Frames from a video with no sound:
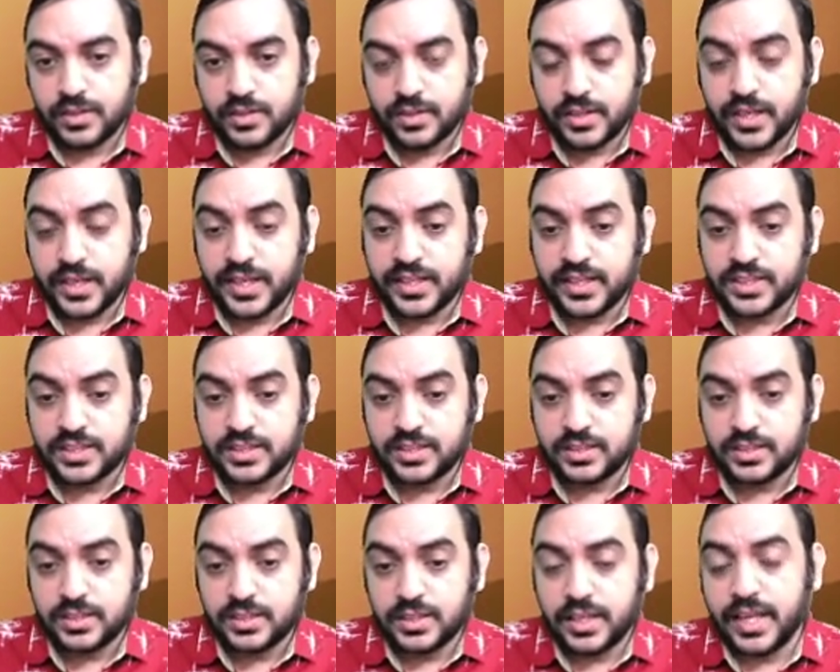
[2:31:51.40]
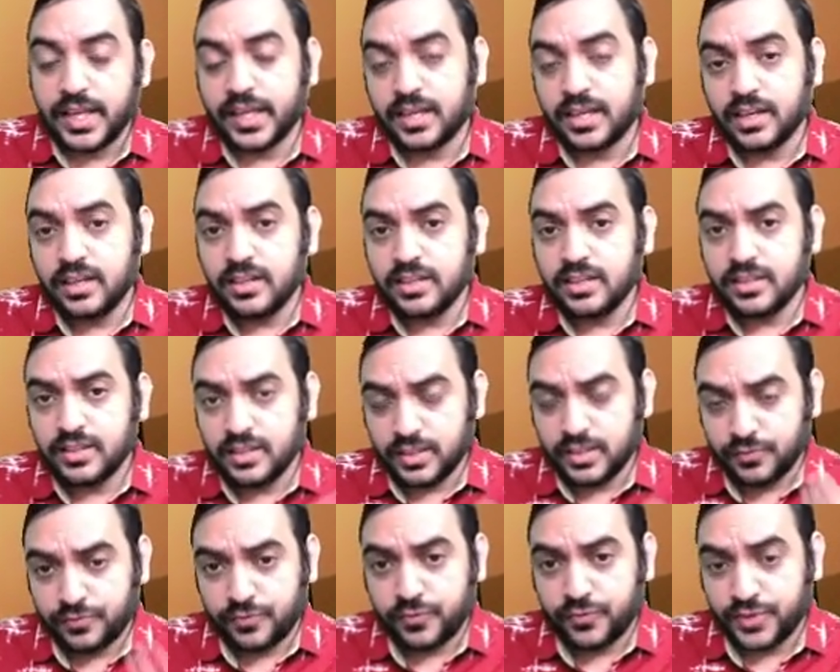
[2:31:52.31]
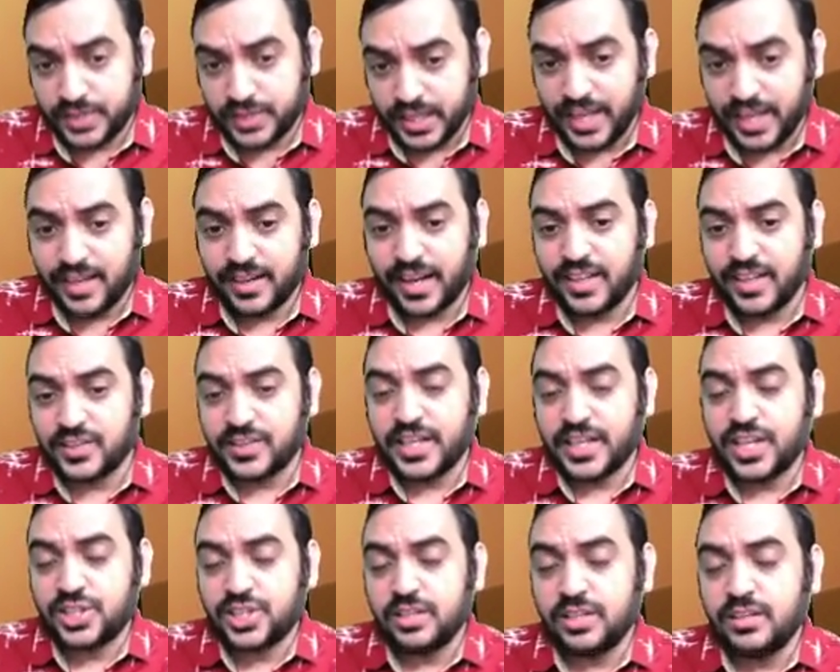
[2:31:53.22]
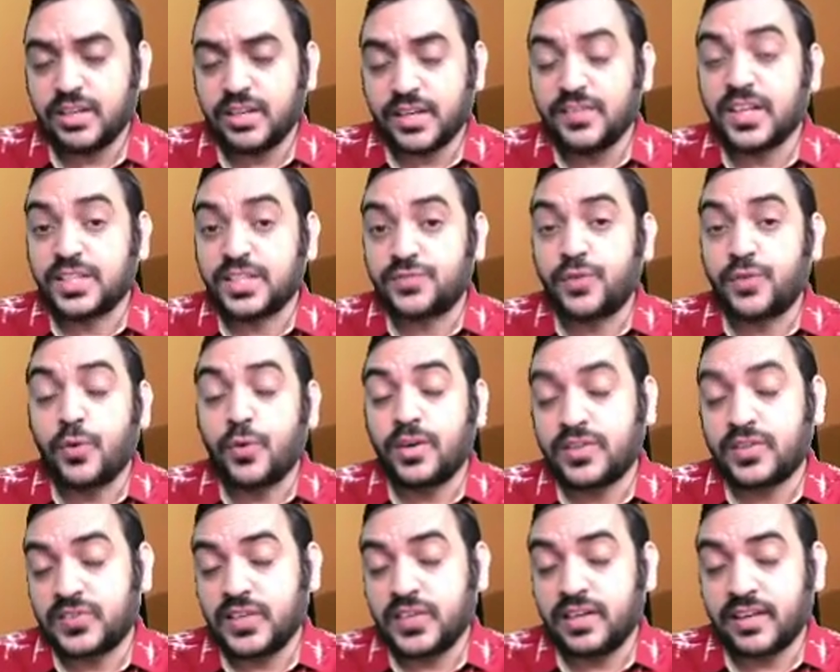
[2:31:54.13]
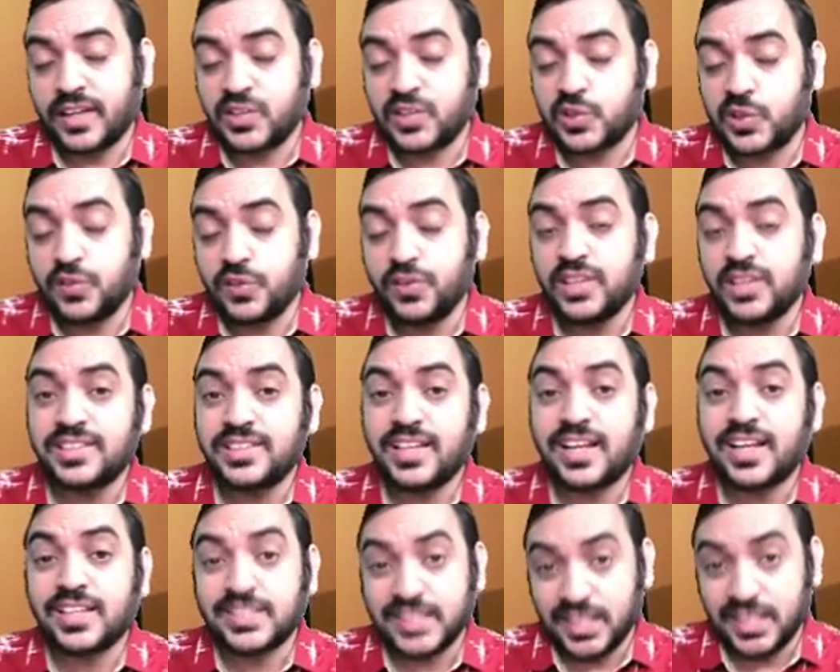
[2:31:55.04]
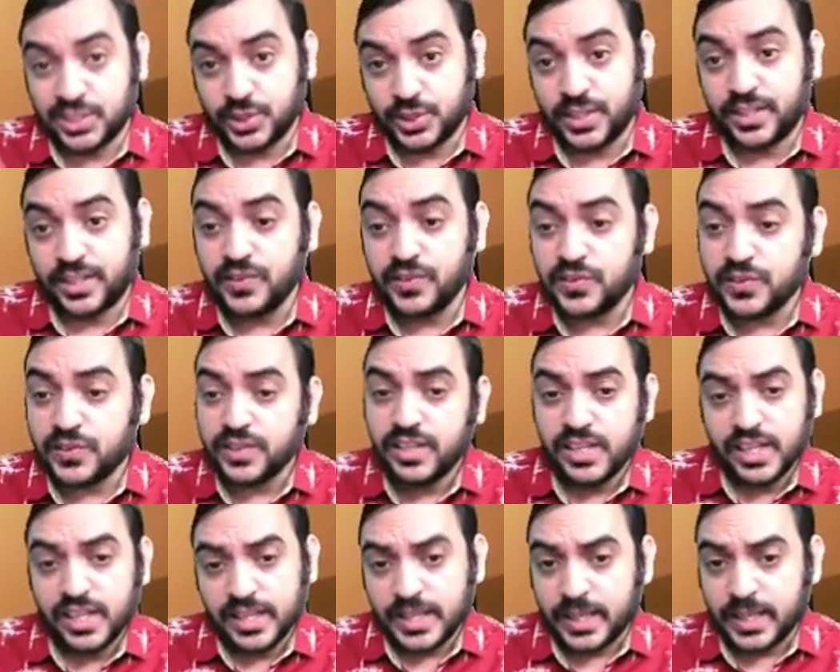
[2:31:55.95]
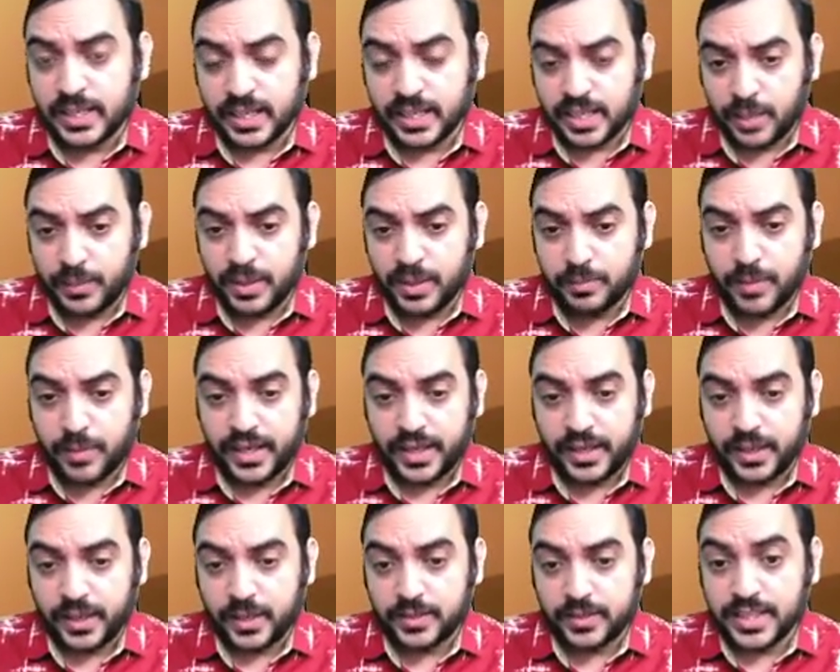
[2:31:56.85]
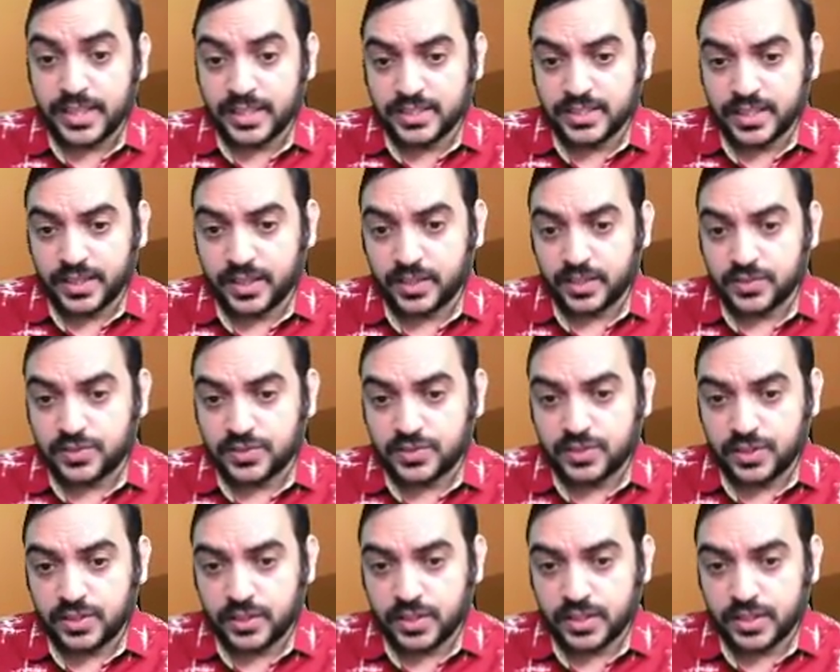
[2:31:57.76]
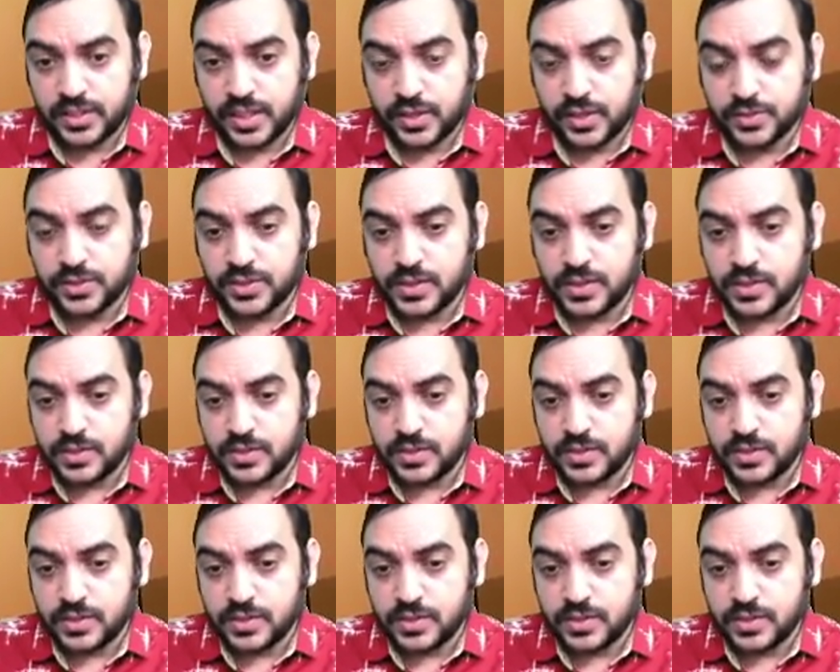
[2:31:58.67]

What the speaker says: That is like a sale transaction reverse, forward sale transaction reverse. It's like a sales returns that will come in buying. Sales returns 30,000.